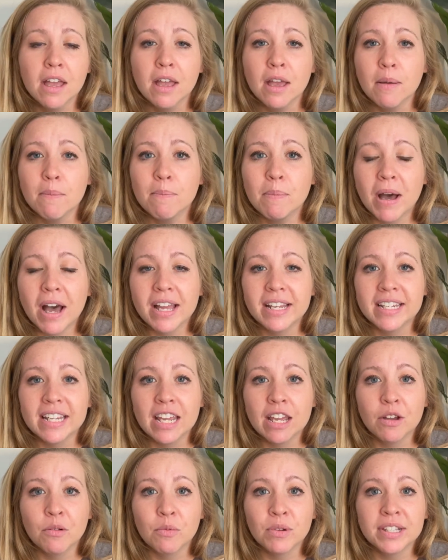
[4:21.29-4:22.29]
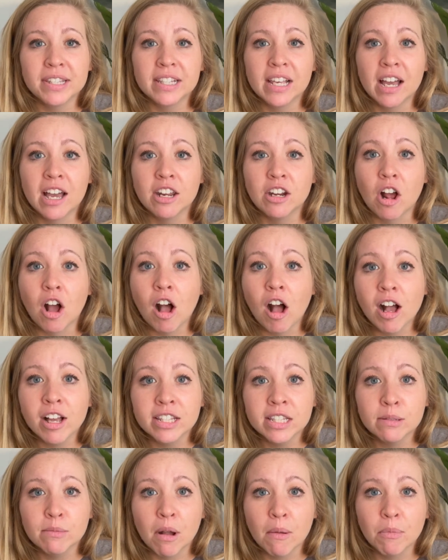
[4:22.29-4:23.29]
but it was an
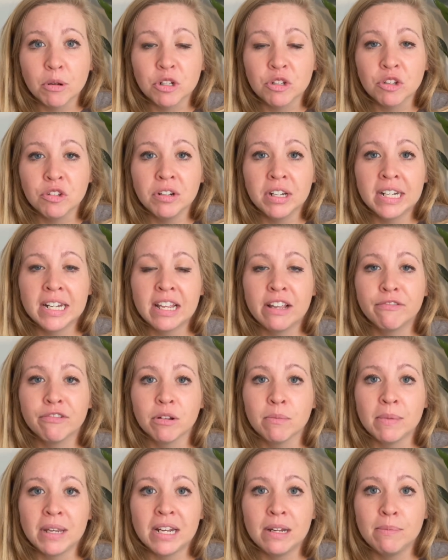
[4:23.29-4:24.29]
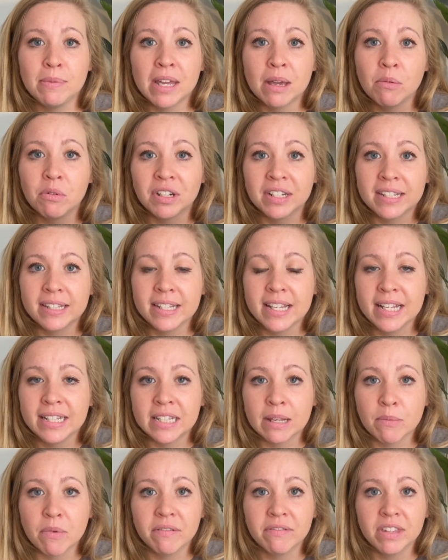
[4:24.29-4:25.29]
awesome opportunity for me to be able to see
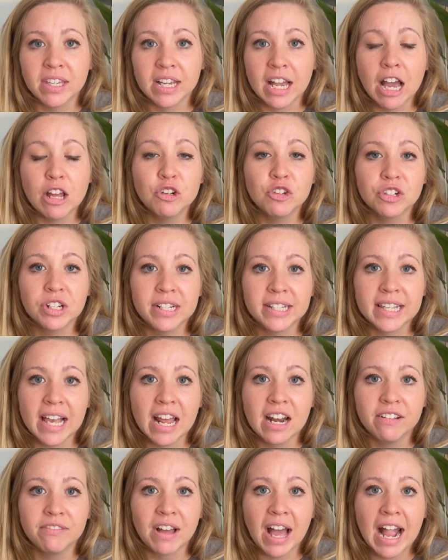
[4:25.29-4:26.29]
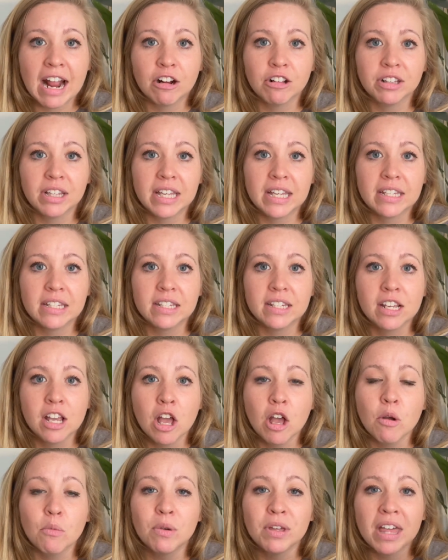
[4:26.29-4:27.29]
some of the countryside of Ireland
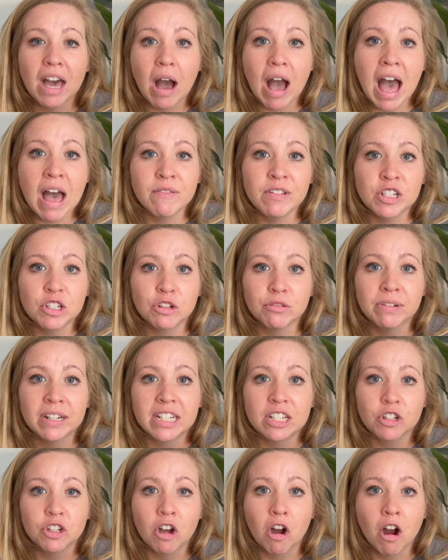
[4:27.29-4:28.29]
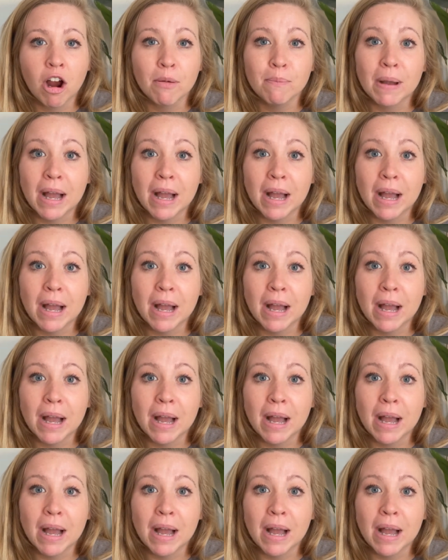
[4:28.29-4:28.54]
without having to rent a car by